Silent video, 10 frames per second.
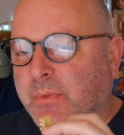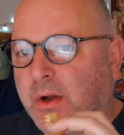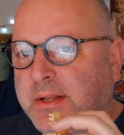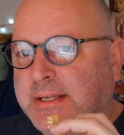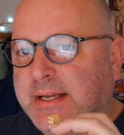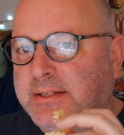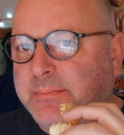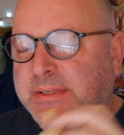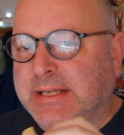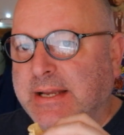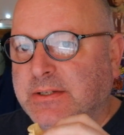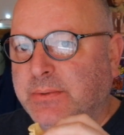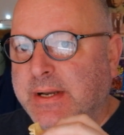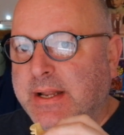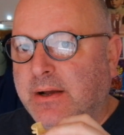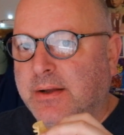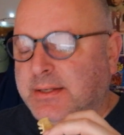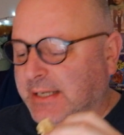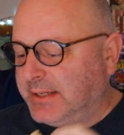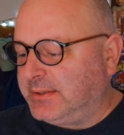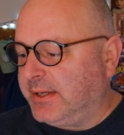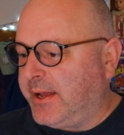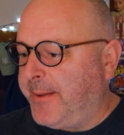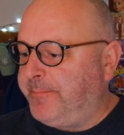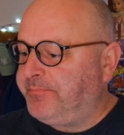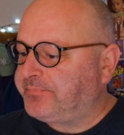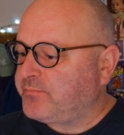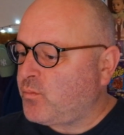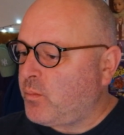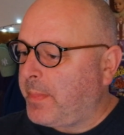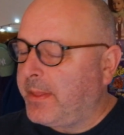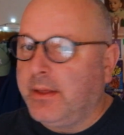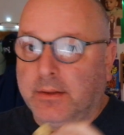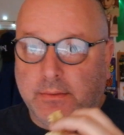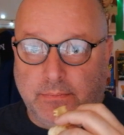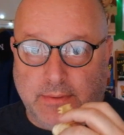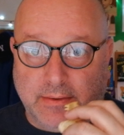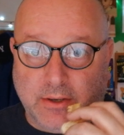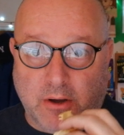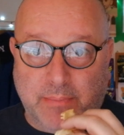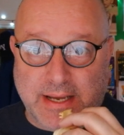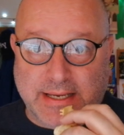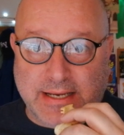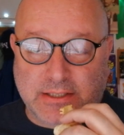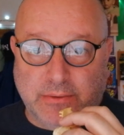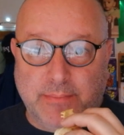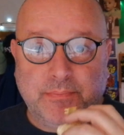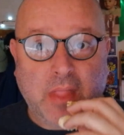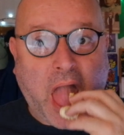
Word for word: I can taste the potato in it. I can taste the, um, they've got a bit of kick to them.